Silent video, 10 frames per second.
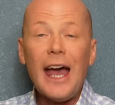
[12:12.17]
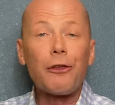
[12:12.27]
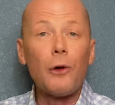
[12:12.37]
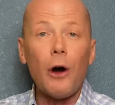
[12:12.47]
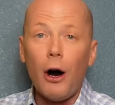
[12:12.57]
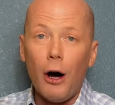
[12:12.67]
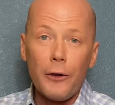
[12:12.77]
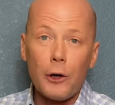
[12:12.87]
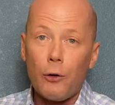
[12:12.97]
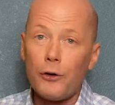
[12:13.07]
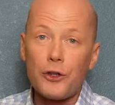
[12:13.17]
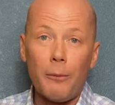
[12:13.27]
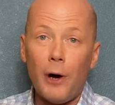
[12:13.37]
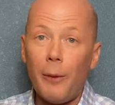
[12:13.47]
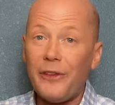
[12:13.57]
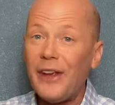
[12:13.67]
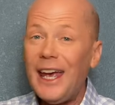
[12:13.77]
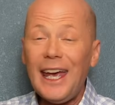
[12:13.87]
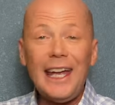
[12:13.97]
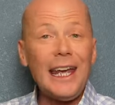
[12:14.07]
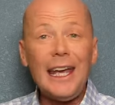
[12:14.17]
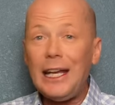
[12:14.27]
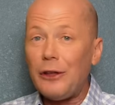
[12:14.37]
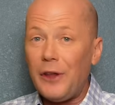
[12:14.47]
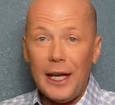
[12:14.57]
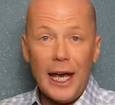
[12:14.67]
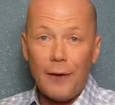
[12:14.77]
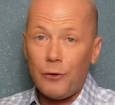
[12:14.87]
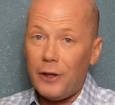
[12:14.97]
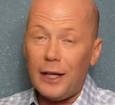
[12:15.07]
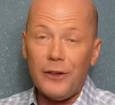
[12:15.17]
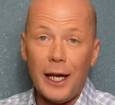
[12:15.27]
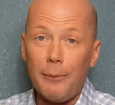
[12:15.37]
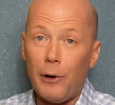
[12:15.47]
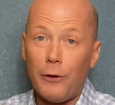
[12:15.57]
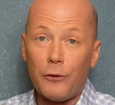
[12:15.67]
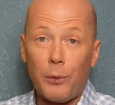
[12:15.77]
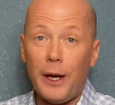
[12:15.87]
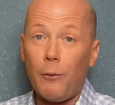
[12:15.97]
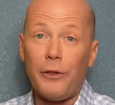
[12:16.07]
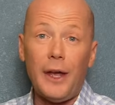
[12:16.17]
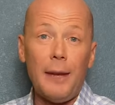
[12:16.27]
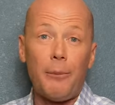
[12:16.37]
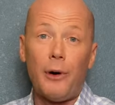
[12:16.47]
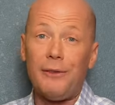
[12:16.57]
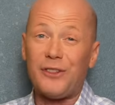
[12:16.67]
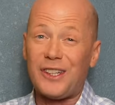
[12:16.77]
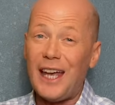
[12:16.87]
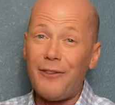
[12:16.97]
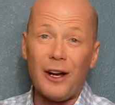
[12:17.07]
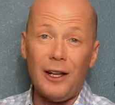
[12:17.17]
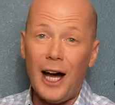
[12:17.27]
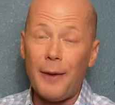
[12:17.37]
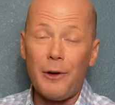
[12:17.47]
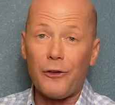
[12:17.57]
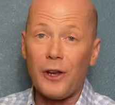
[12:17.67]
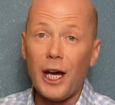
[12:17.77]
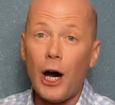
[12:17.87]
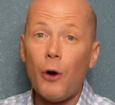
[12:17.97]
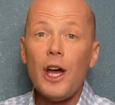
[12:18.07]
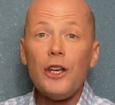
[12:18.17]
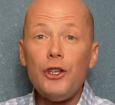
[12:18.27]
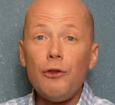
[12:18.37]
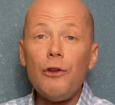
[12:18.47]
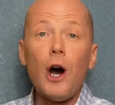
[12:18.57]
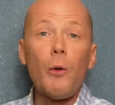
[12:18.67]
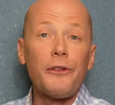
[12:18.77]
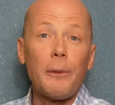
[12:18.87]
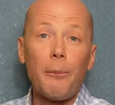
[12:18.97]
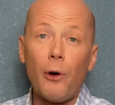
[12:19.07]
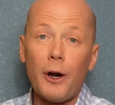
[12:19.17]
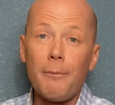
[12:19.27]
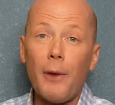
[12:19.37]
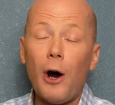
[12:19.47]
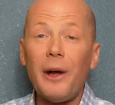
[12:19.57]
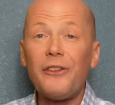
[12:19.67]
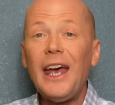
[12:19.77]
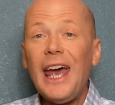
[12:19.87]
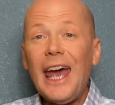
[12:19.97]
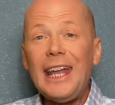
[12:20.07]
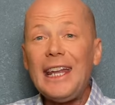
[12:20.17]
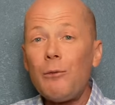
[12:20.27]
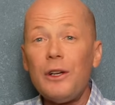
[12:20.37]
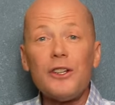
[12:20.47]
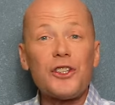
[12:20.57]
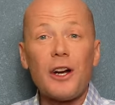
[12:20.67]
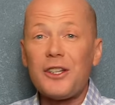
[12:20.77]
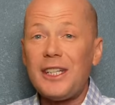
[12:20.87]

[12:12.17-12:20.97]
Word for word: through all the crucial moments. And anything after that time bonus sprint with 8.7 kilometers to go, you know was important moments. And then when you start